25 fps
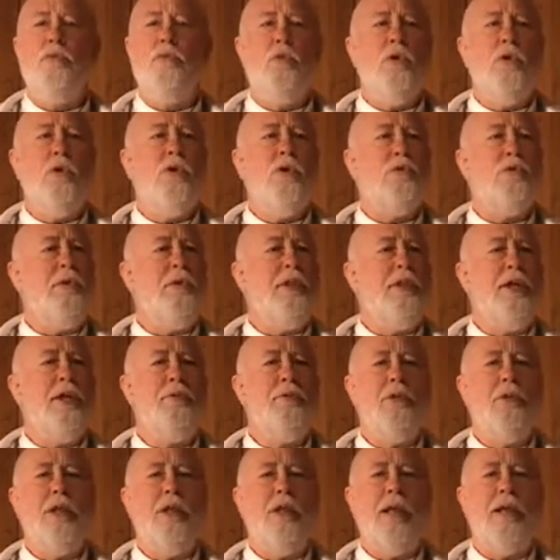of the world when
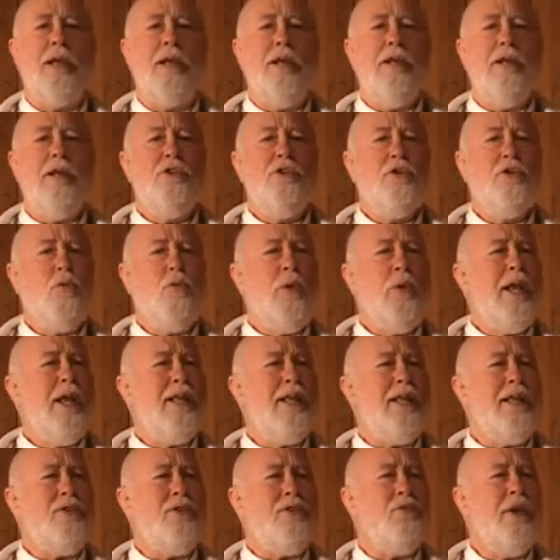they were like
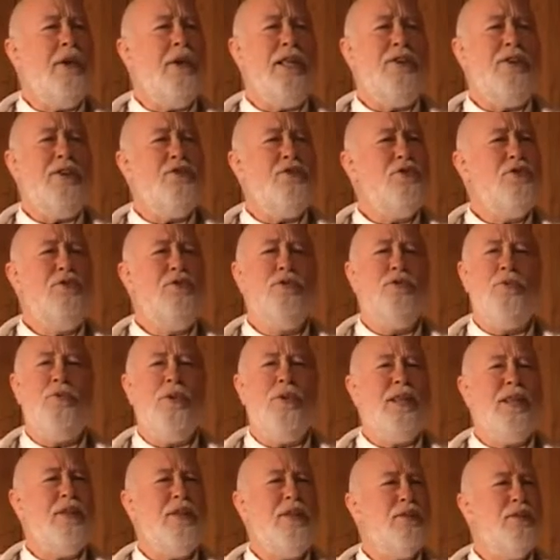20, 22,
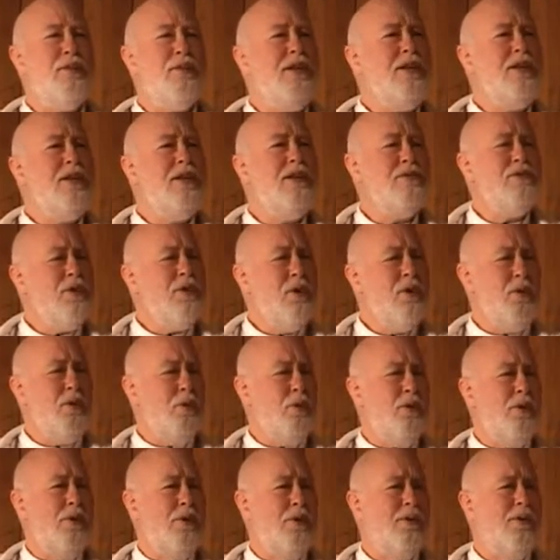23 years
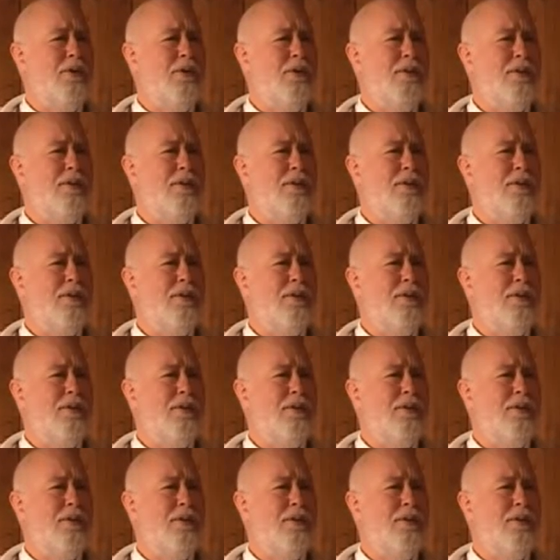old.